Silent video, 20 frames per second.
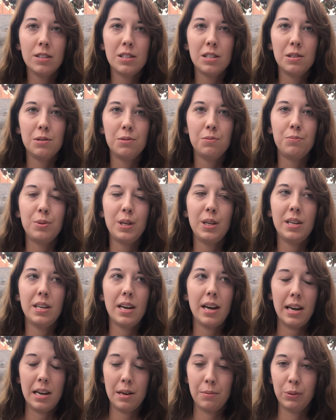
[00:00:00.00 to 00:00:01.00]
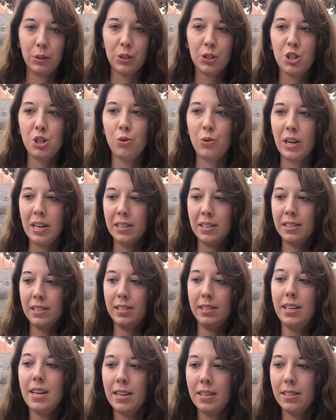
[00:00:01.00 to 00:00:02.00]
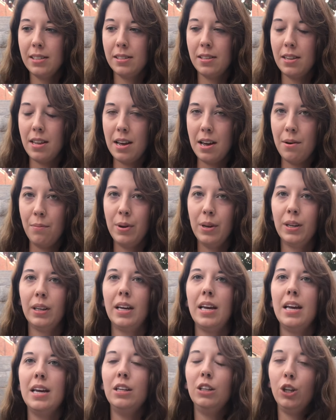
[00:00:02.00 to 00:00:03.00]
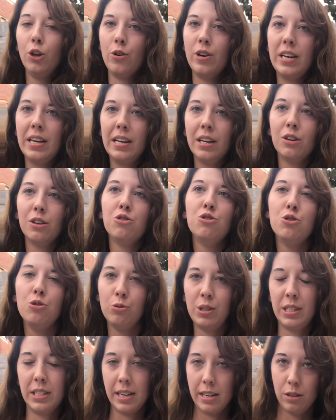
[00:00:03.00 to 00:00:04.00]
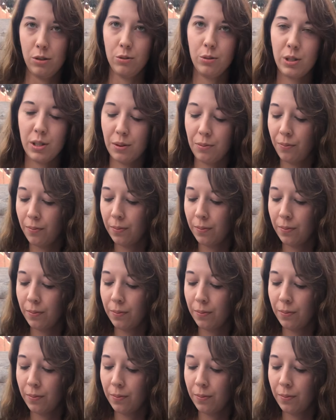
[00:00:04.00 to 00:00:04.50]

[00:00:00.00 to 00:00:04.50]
to be able to assist them in learning new skills.